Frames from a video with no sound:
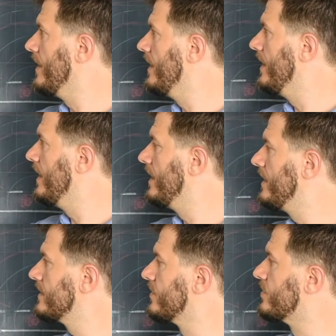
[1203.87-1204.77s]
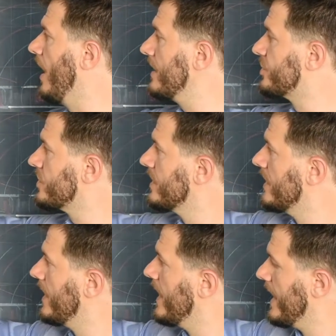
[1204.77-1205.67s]
to touch
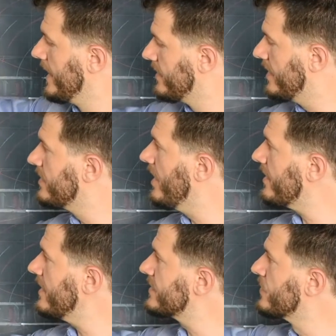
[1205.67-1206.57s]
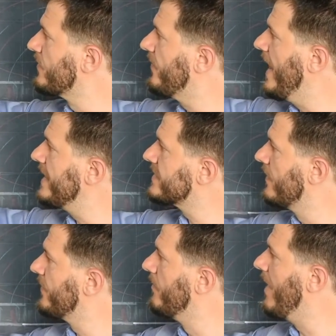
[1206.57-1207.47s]
the internal surface
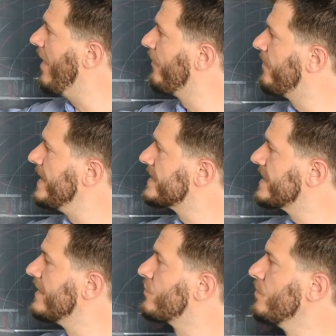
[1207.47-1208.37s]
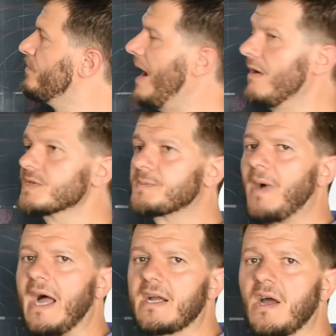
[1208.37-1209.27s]
of the mouthpiece and to bounce
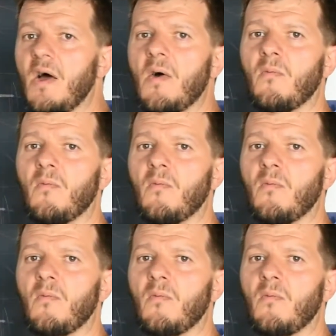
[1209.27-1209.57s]
back